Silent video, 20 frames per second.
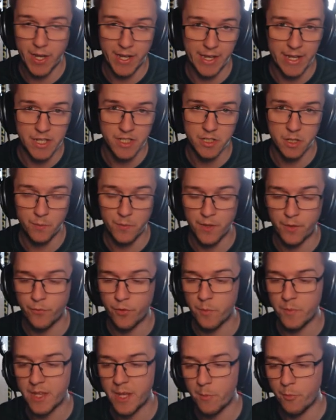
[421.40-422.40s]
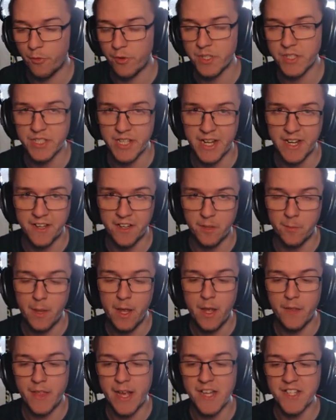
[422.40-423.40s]
try and get something from the Emirates Stadium.
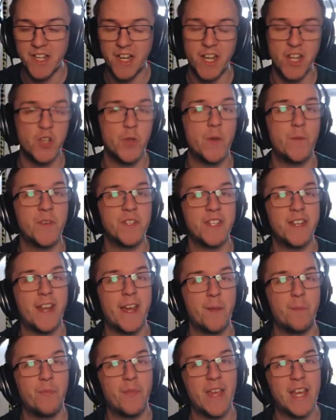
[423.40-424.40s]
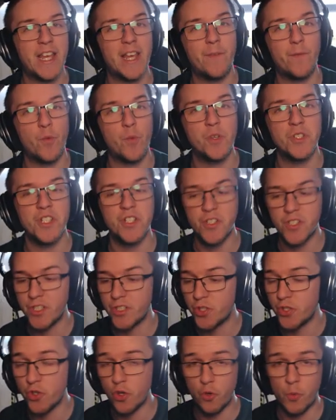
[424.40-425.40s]
That's going to do it for today. Thank you for watching. It's
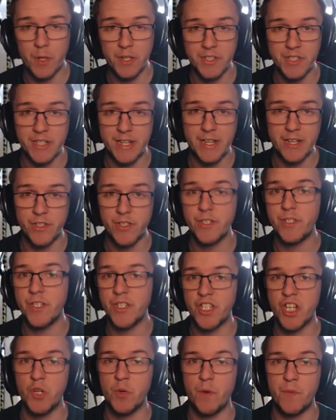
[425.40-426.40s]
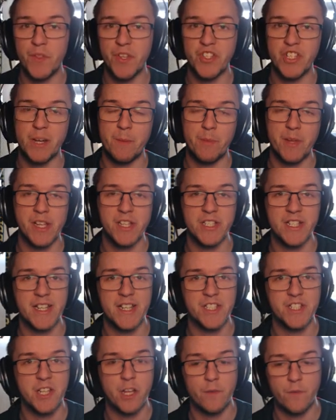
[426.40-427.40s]
just a short one today, just to show off the Champions
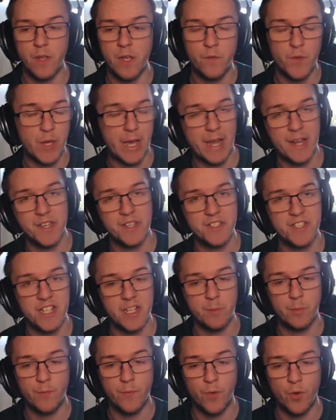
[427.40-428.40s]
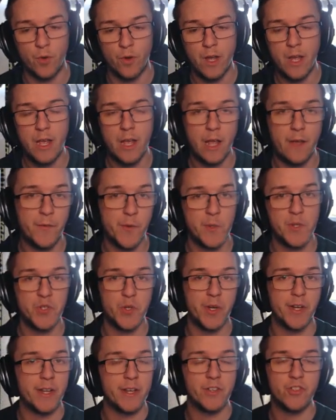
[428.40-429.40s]
League stuff if you haven't seen it before. If you
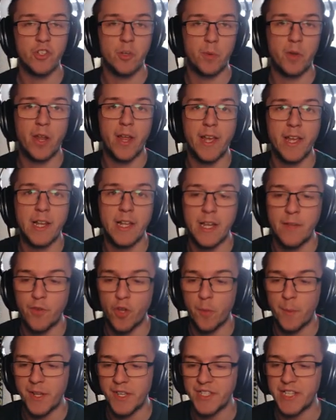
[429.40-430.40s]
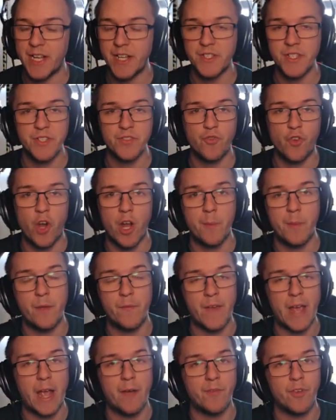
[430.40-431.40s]
enjoyed it, drop a like, leave comments and subscribe
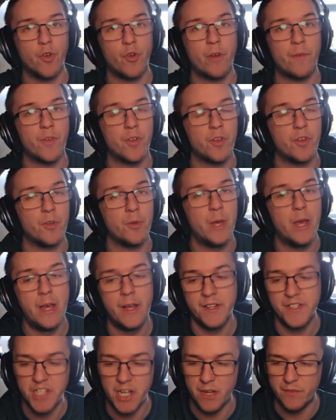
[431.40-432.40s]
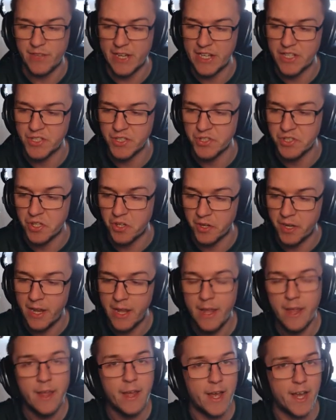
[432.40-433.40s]
if you haven't, or if you're new, turn notifications on.
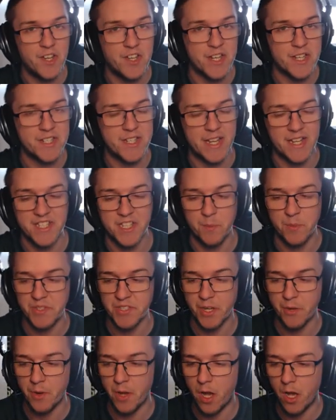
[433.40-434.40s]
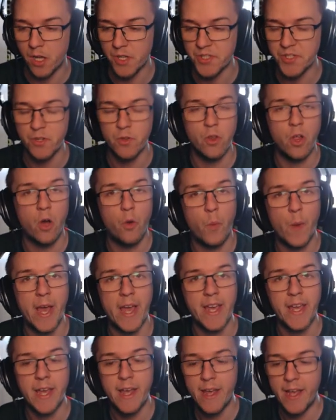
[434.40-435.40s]
And yes, next episode, Arsenal
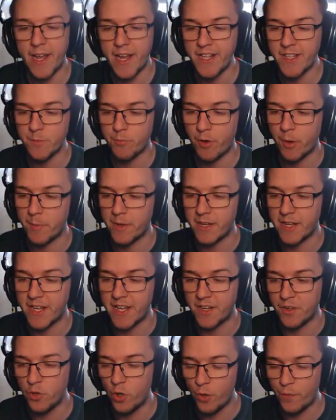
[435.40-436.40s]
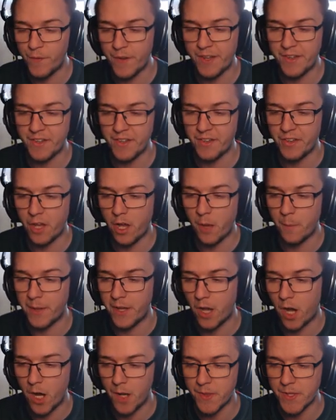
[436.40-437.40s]
away in the Premier League, North London
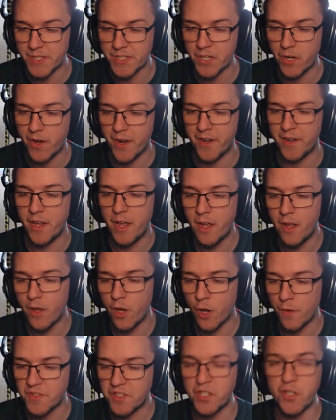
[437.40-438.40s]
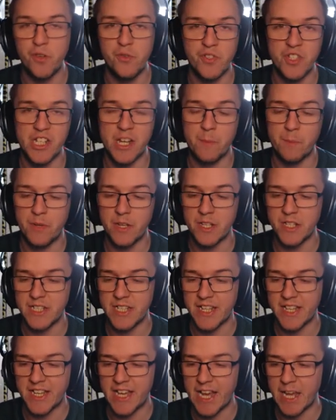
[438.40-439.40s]
Derby, either side of two Champions
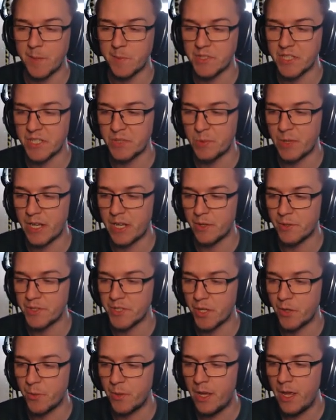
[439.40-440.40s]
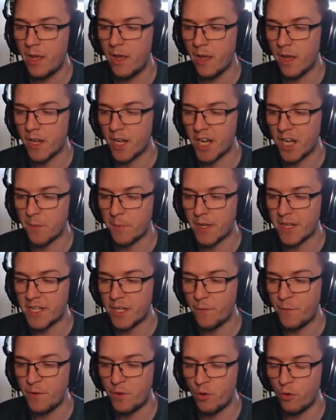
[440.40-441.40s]
League games as well. So it's going to be a
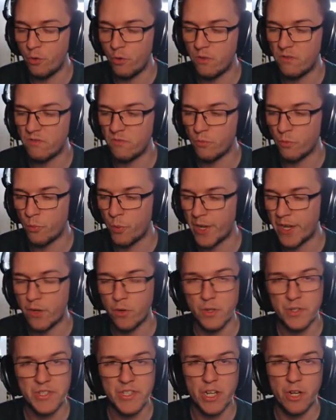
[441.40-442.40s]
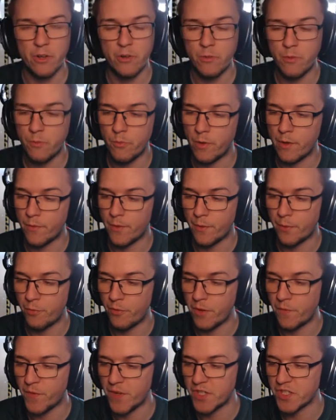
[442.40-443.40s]
difficult week or so. We have
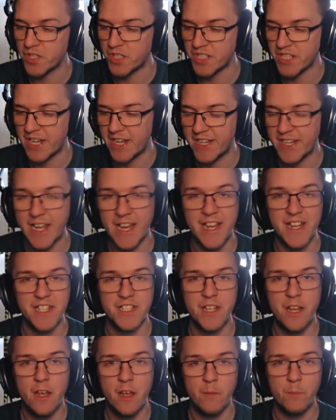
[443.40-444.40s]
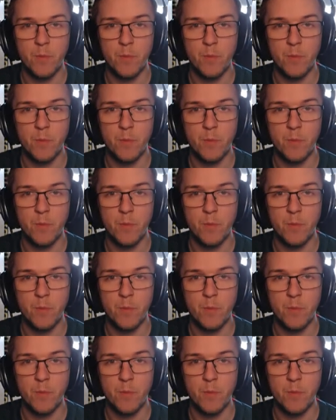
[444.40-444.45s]
three fixtures in 8 days,